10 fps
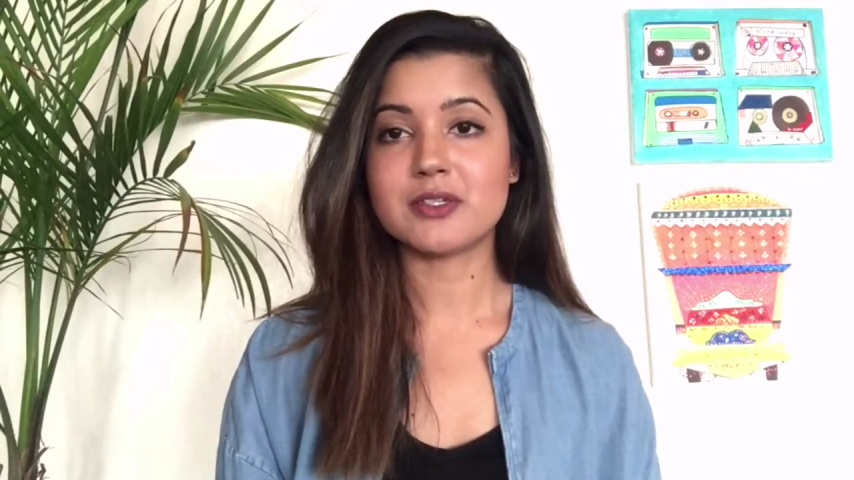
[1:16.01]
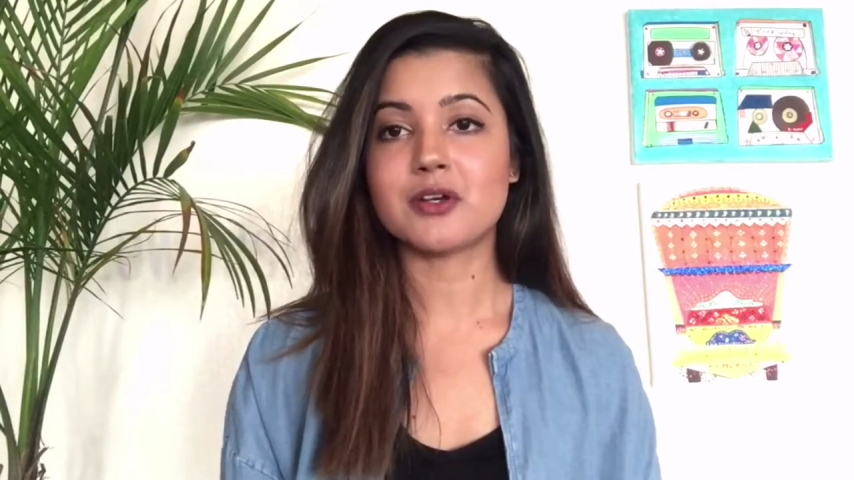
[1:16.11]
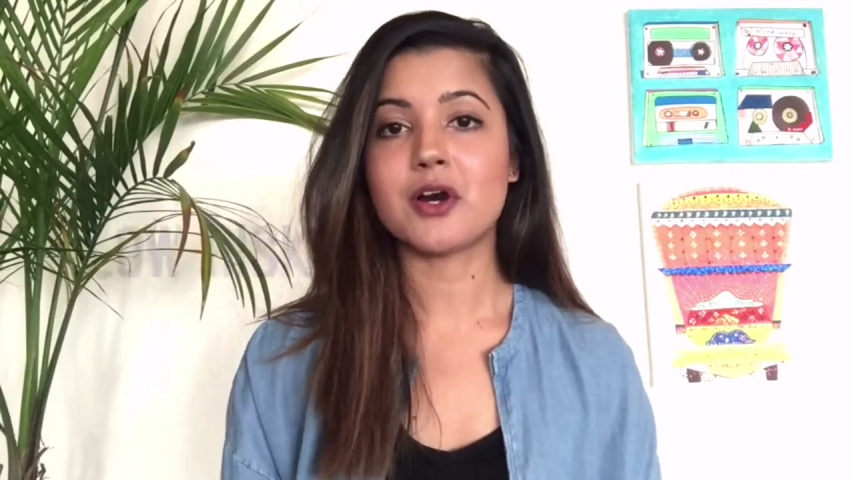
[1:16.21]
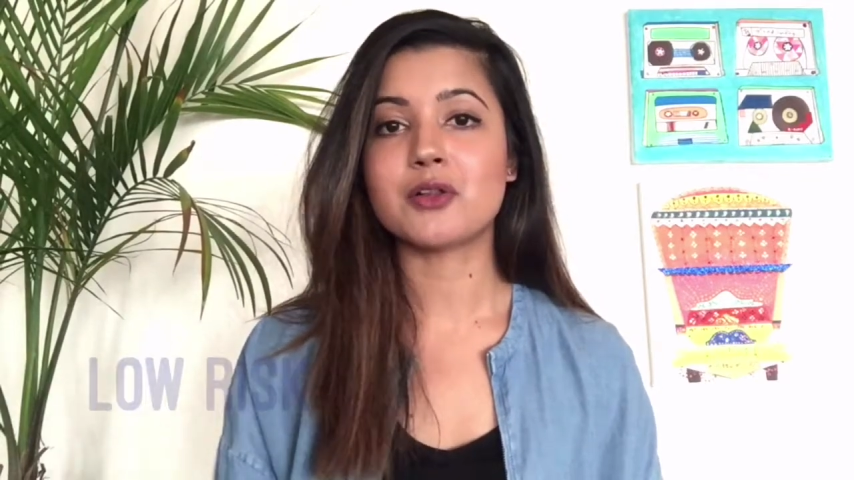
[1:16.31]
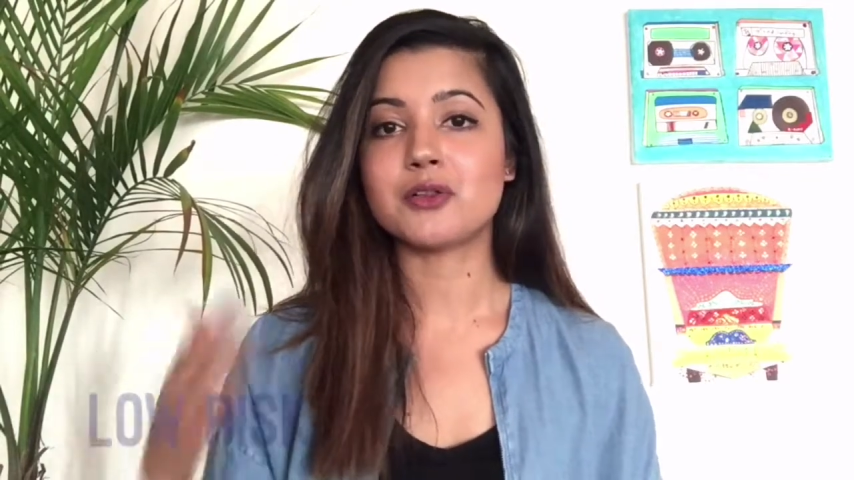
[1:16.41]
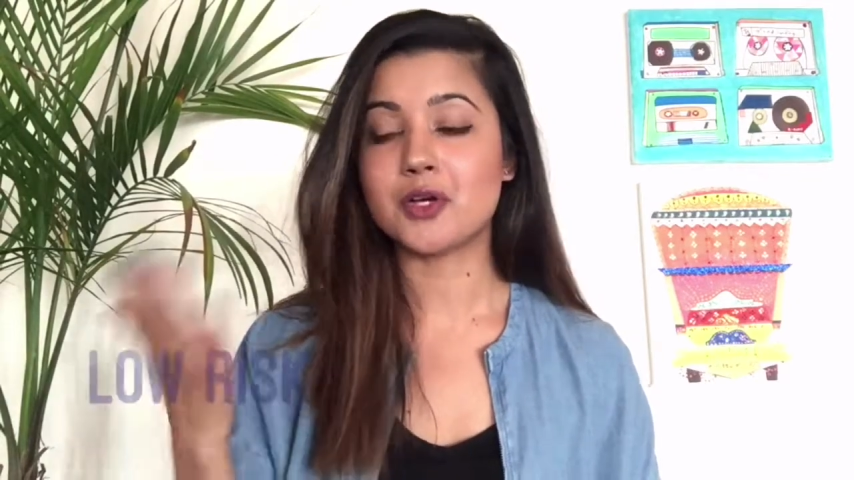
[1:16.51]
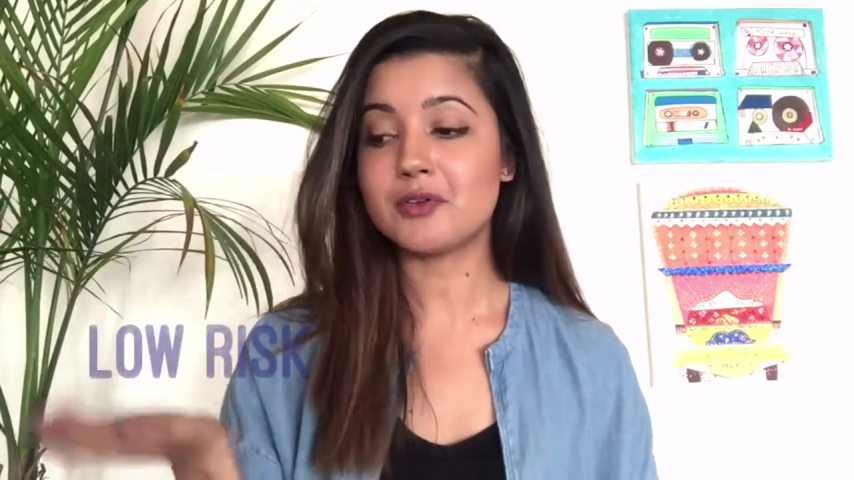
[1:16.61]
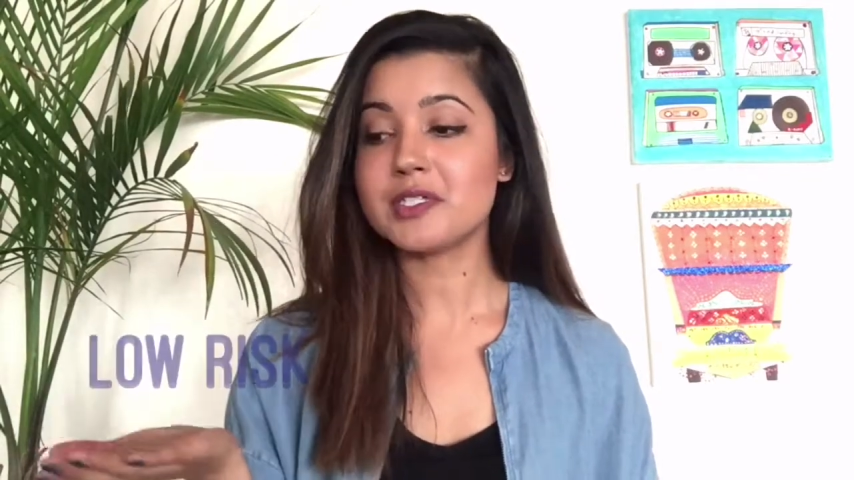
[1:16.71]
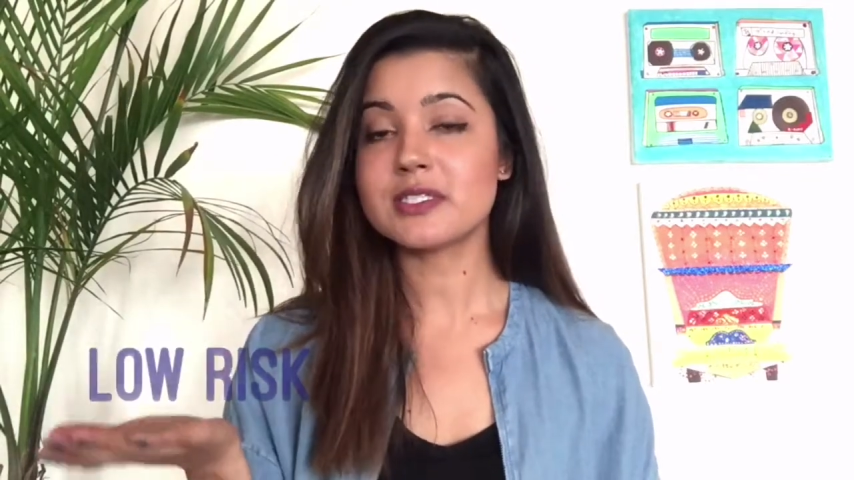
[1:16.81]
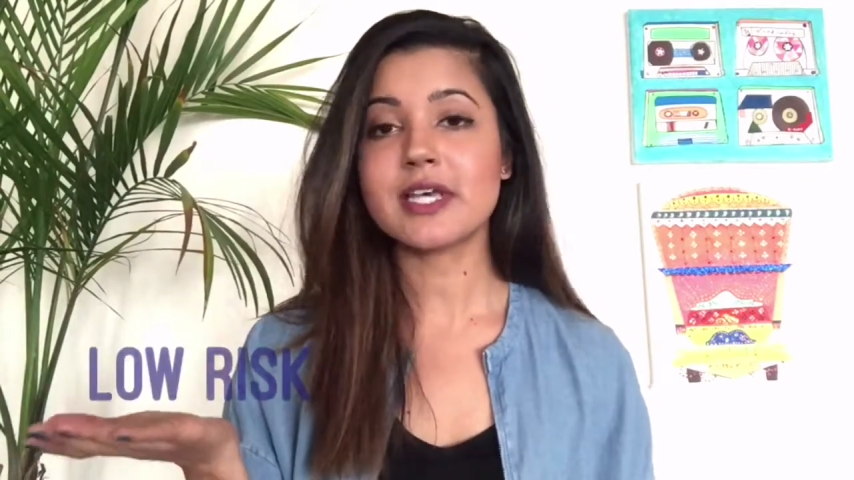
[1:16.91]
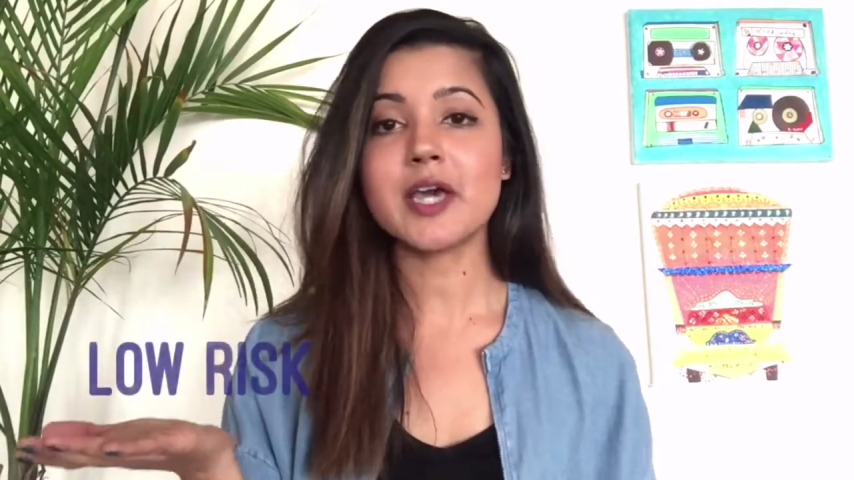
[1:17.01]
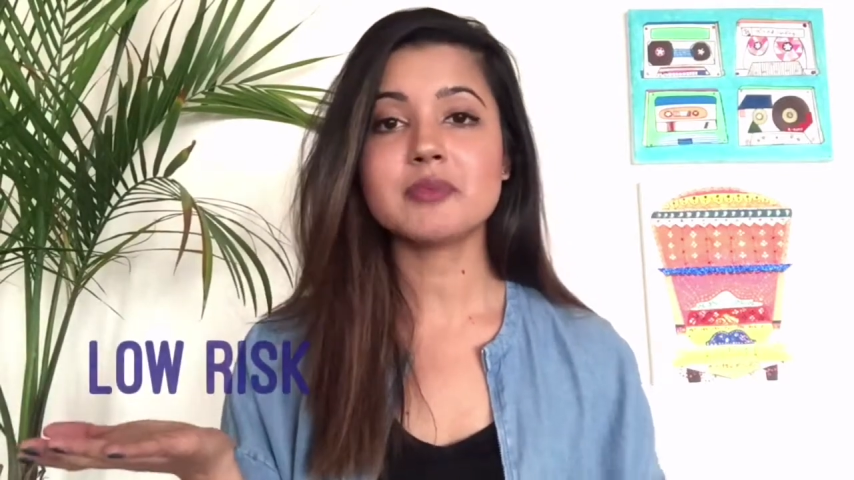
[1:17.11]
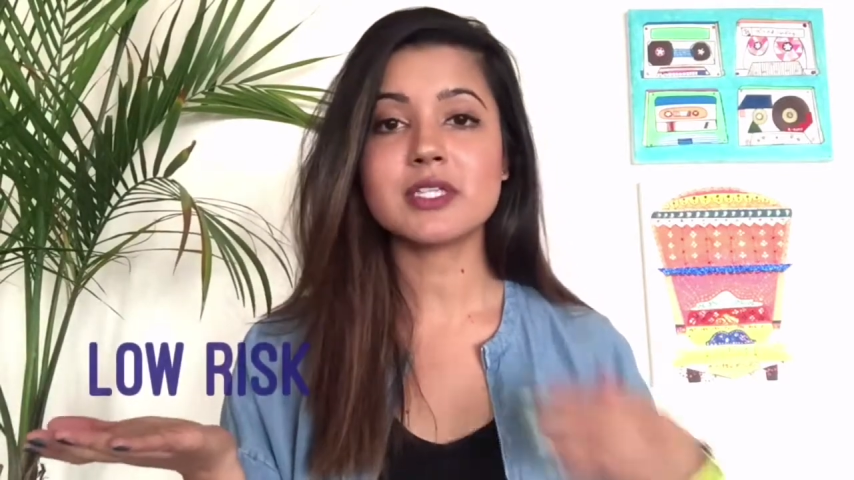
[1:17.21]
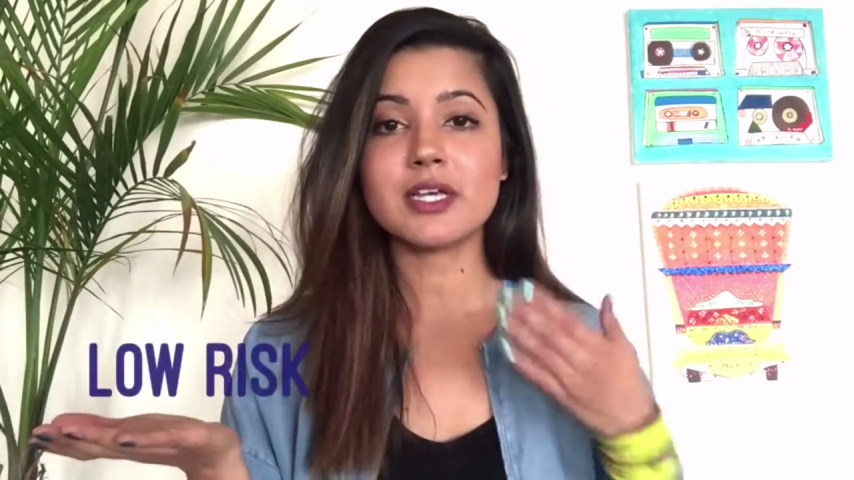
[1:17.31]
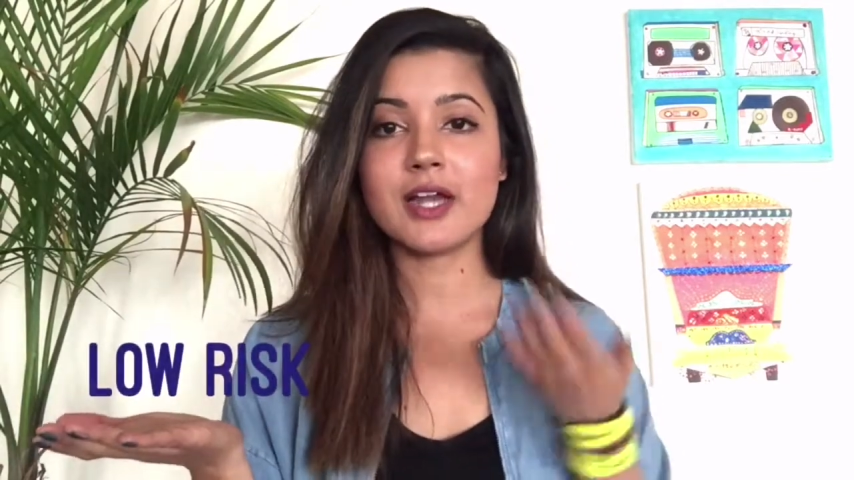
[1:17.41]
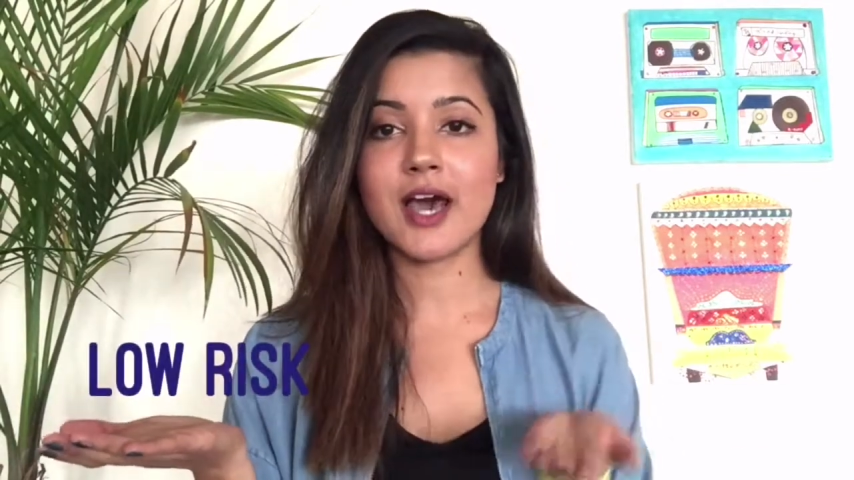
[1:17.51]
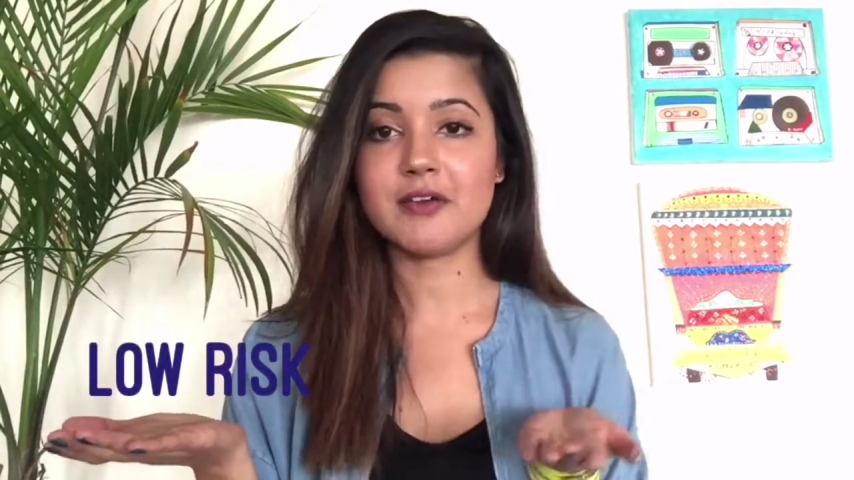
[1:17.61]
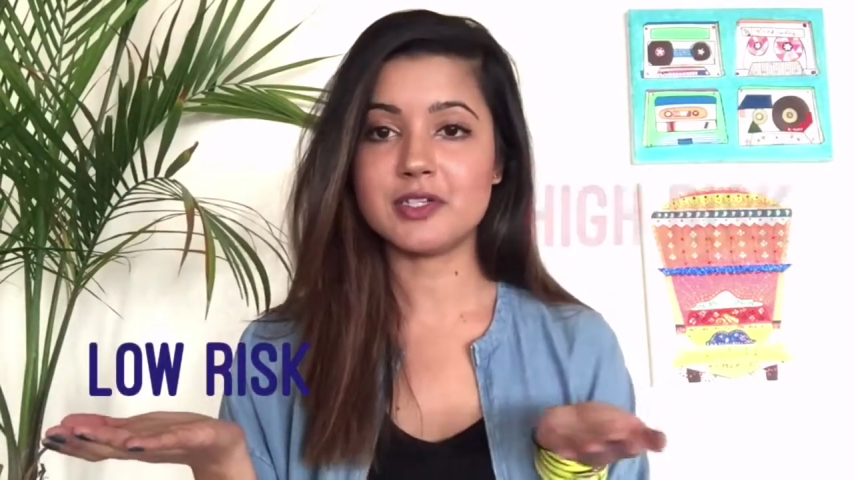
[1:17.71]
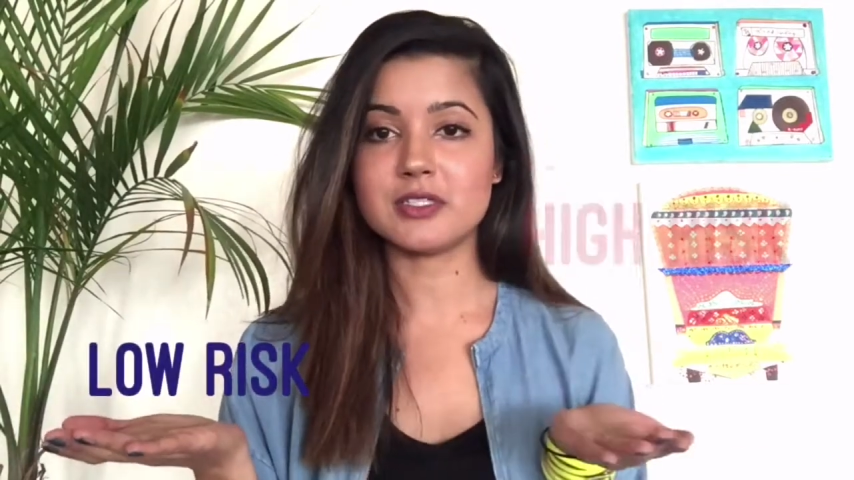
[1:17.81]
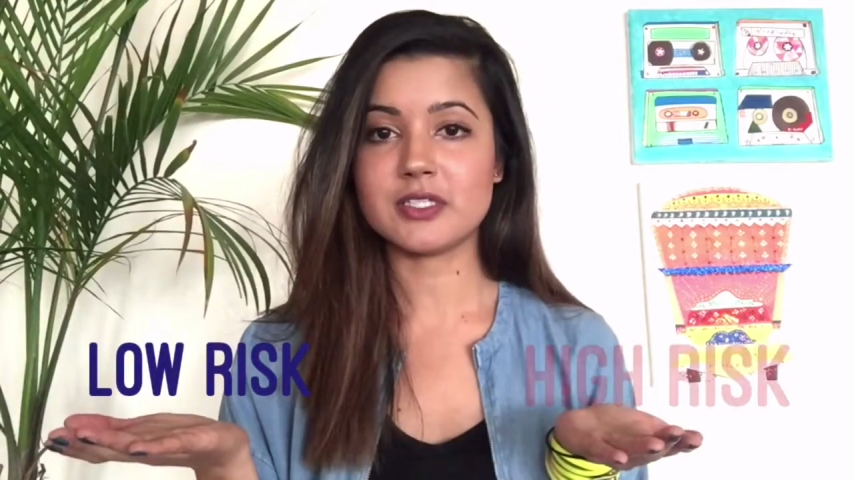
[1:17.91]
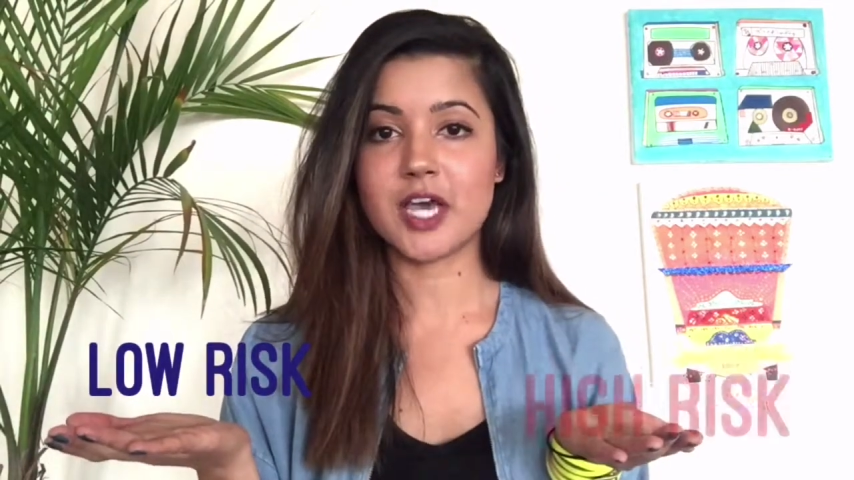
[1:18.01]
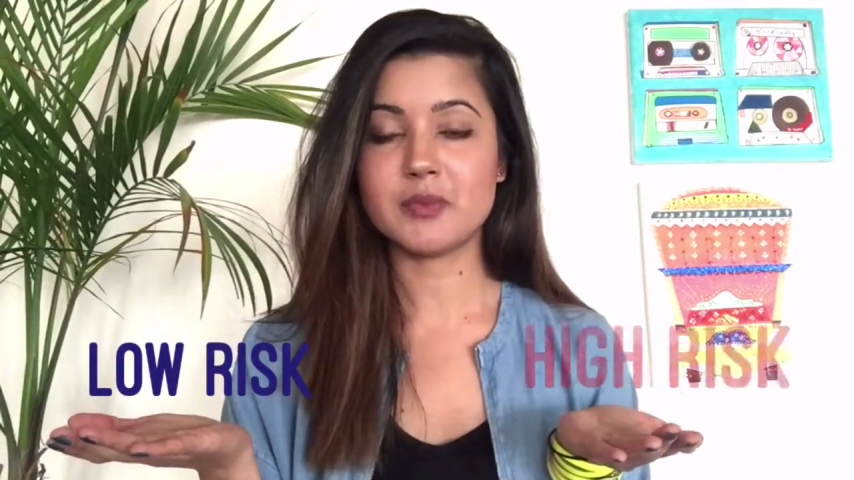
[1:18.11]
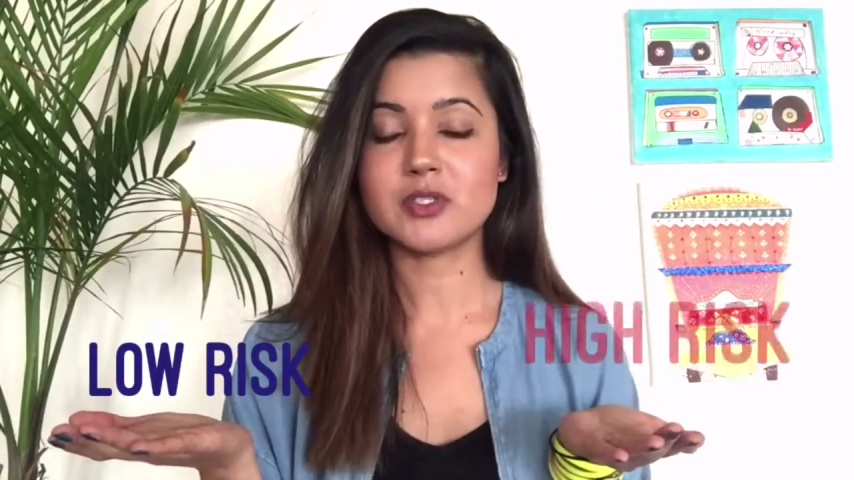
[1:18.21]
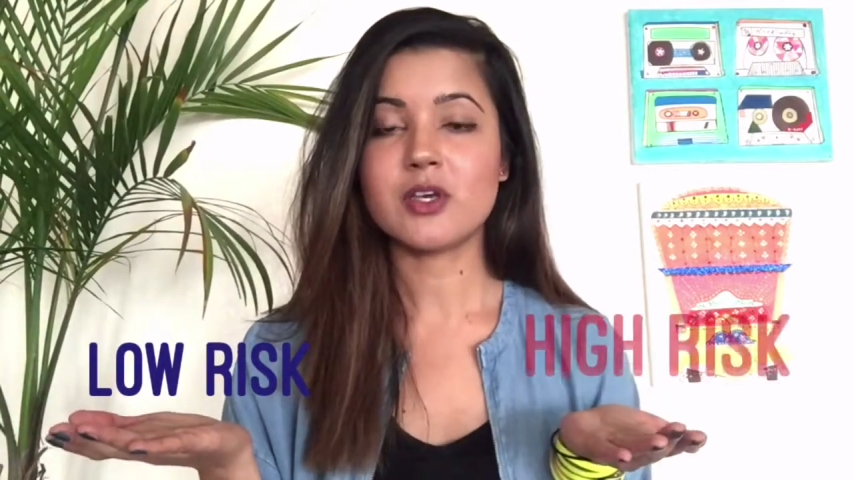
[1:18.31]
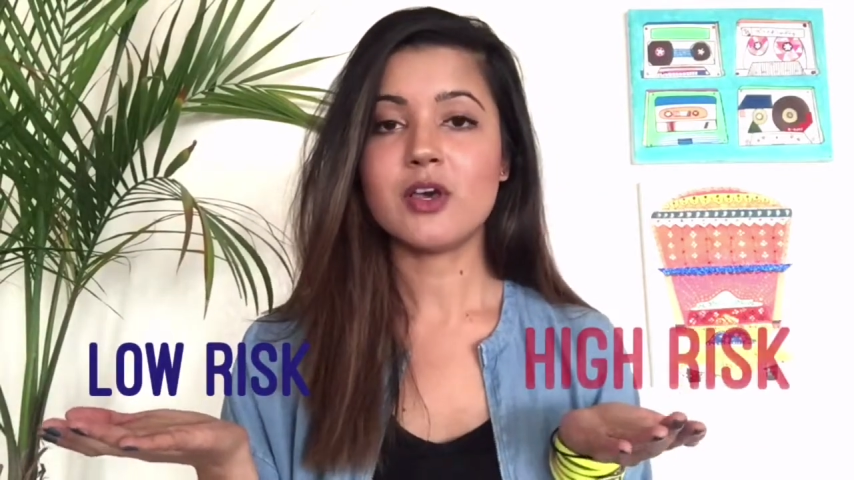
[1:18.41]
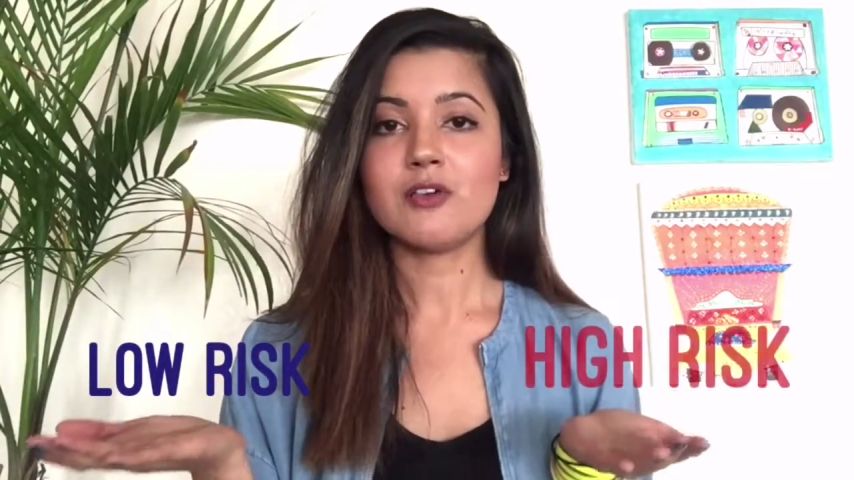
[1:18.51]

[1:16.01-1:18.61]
There are low-risk types and high-risk types